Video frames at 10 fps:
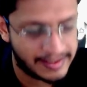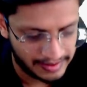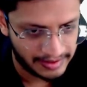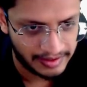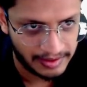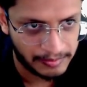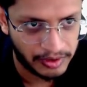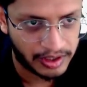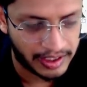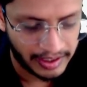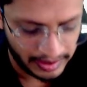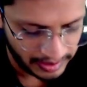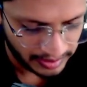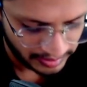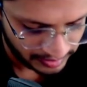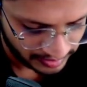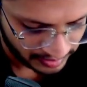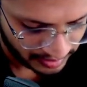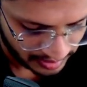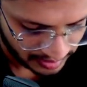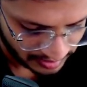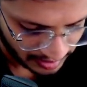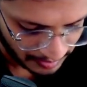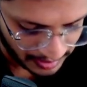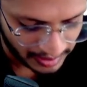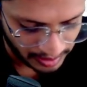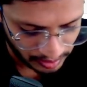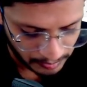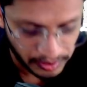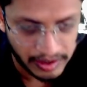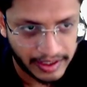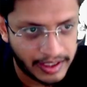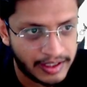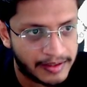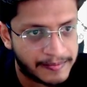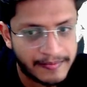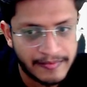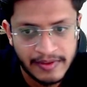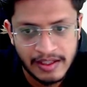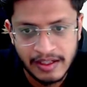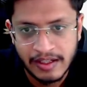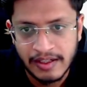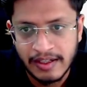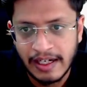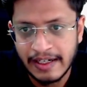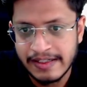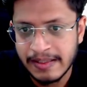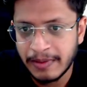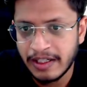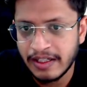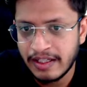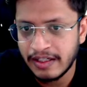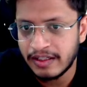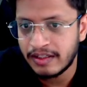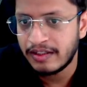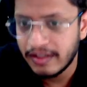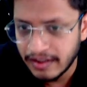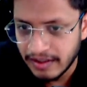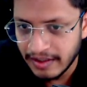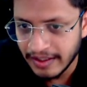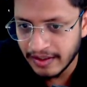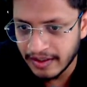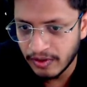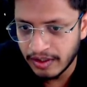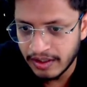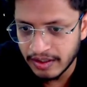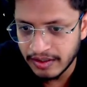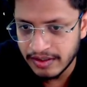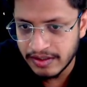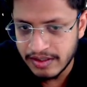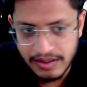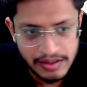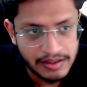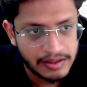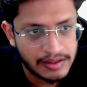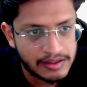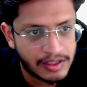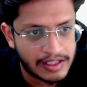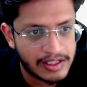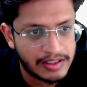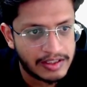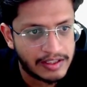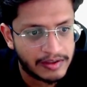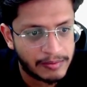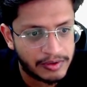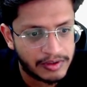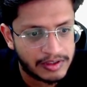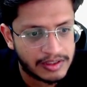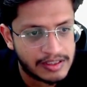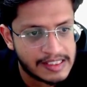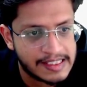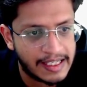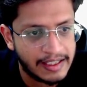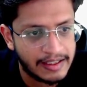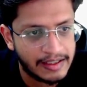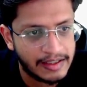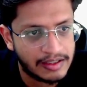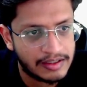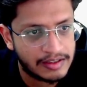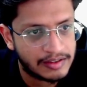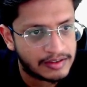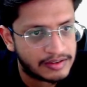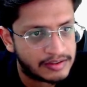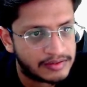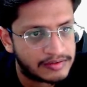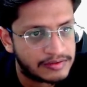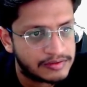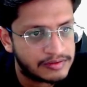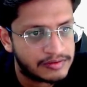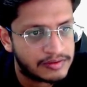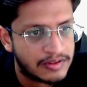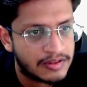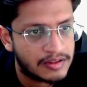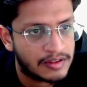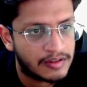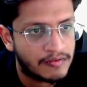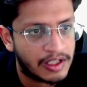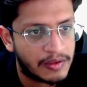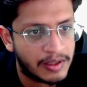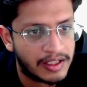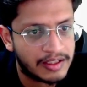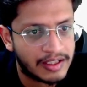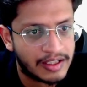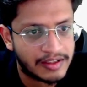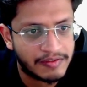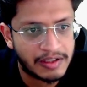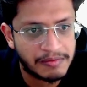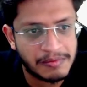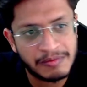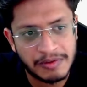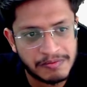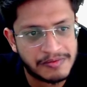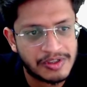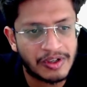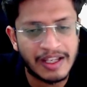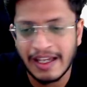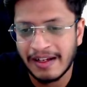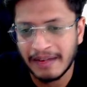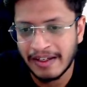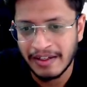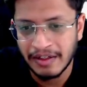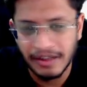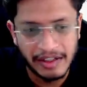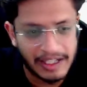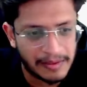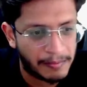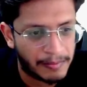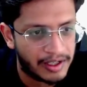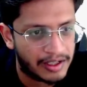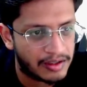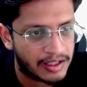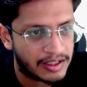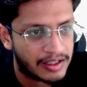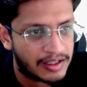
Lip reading: more correct. I made it look more correct. And similarly here, like what, So actually they were both saying 120 in the last one. So okay, yeah, like you're getting my point. Okay,